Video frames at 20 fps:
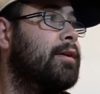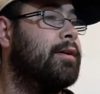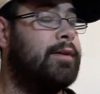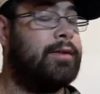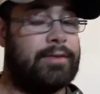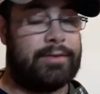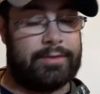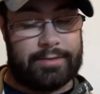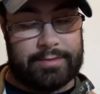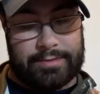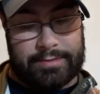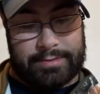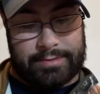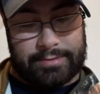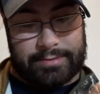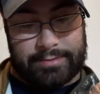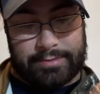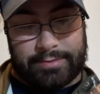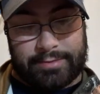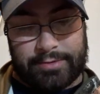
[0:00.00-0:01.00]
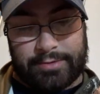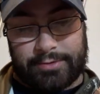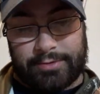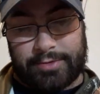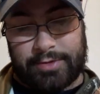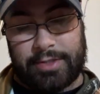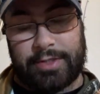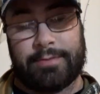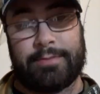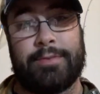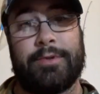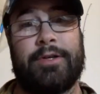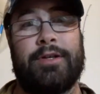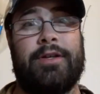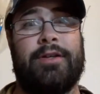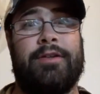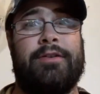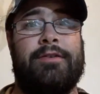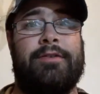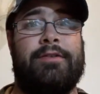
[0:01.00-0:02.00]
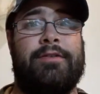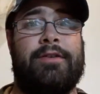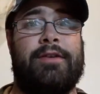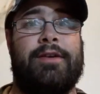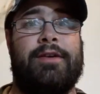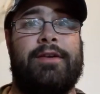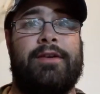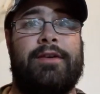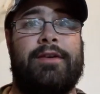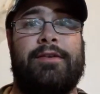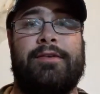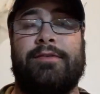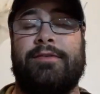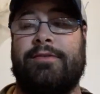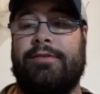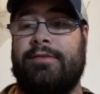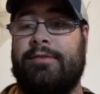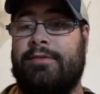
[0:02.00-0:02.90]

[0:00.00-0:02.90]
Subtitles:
And do a couple other things.